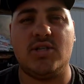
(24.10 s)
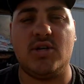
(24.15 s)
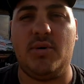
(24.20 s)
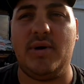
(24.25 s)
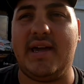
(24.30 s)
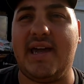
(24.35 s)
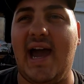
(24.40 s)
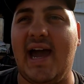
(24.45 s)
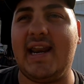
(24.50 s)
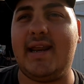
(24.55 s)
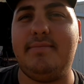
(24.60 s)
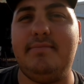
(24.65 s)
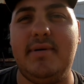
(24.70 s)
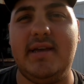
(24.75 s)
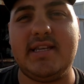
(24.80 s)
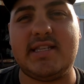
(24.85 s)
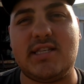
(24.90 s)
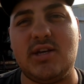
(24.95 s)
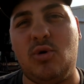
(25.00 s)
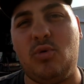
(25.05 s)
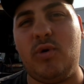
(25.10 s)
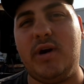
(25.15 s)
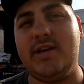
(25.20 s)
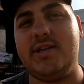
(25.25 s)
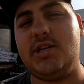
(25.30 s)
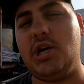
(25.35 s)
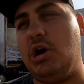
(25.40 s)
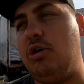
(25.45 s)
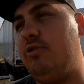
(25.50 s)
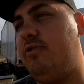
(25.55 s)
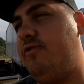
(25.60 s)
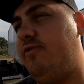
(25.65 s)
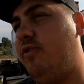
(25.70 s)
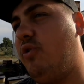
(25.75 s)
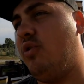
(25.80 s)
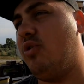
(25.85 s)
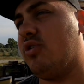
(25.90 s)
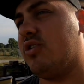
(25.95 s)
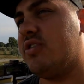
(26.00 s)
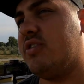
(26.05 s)
We kind of missed the window
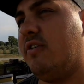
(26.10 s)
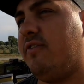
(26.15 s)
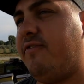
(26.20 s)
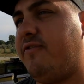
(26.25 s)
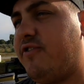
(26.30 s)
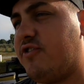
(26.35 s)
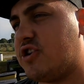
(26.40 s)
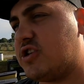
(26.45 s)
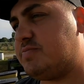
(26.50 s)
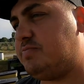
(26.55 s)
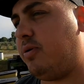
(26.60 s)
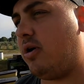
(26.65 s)
for the first